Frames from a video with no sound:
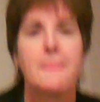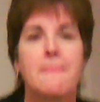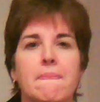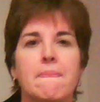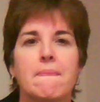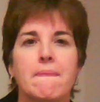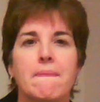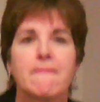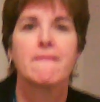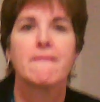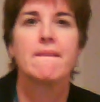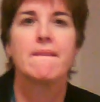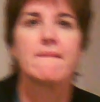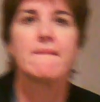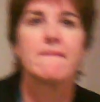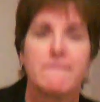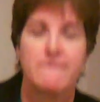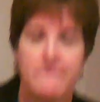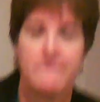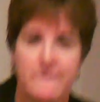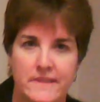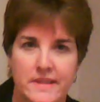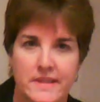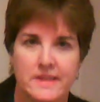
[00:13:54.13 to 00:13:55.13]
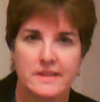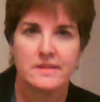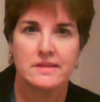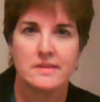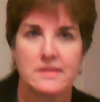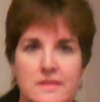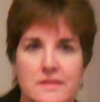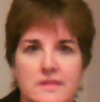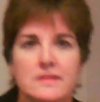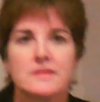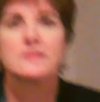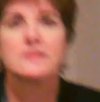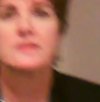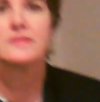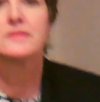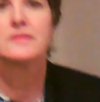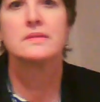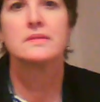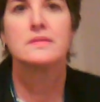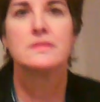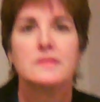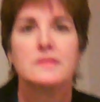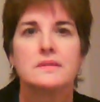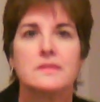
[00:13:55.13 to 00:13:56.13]
and if I continue to do it, then you'll stop
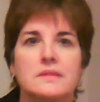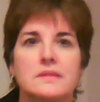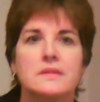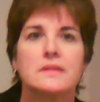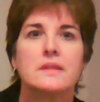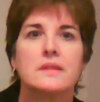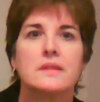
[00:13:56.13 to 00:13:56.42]
the visit?